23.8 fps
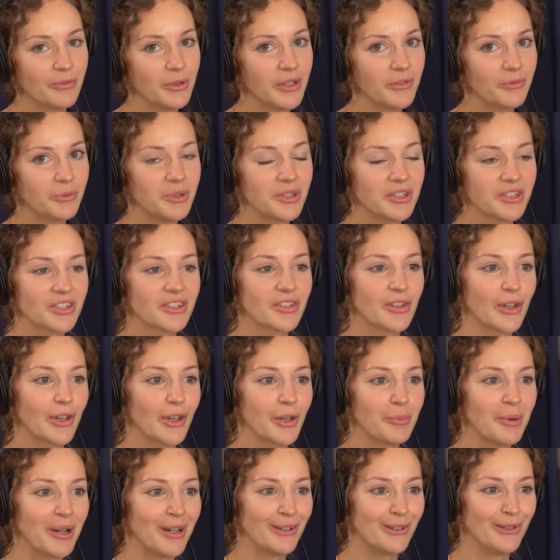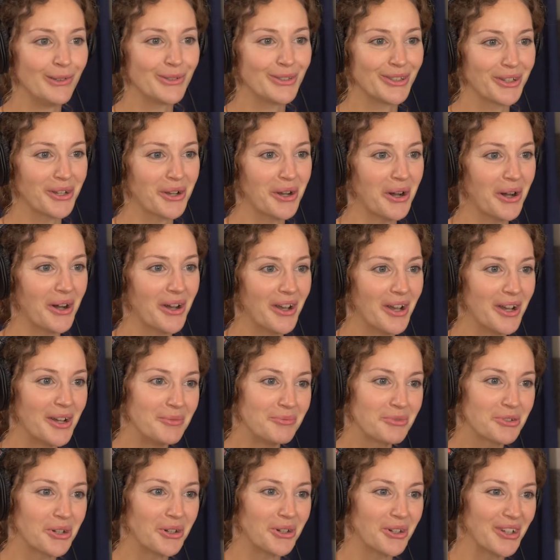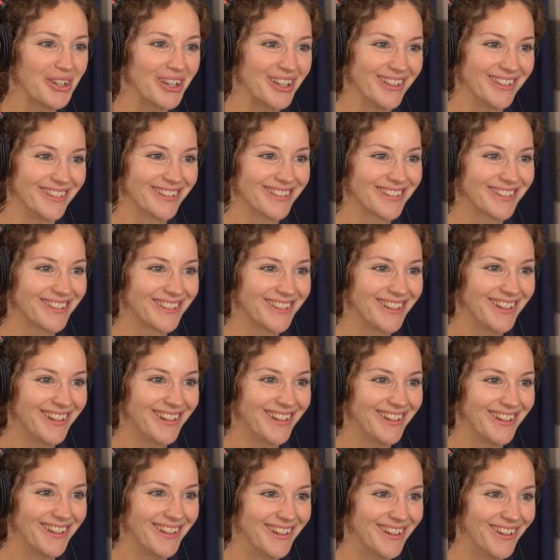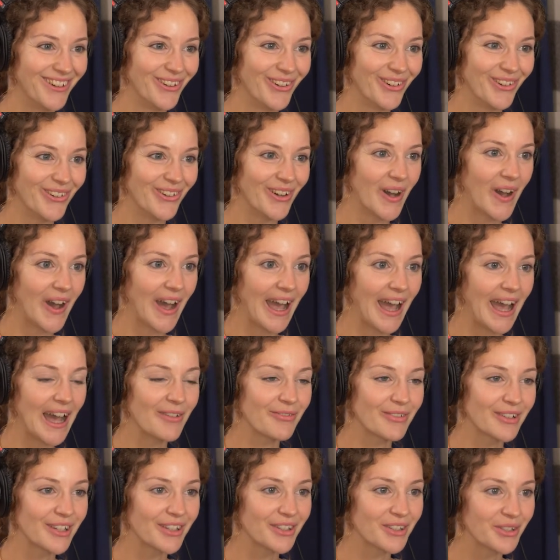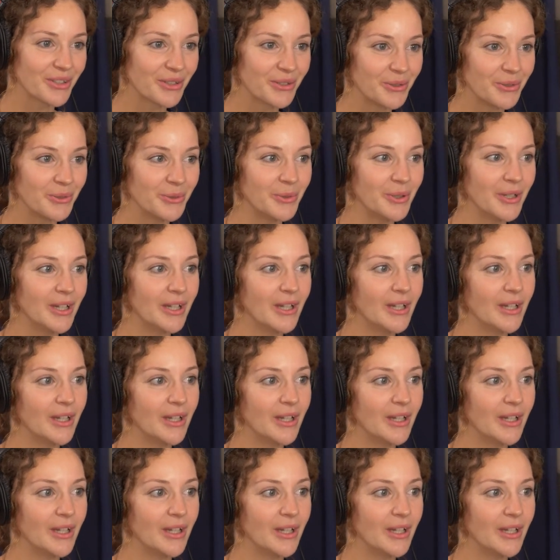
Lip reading: if we just think about losing chocolate, or having to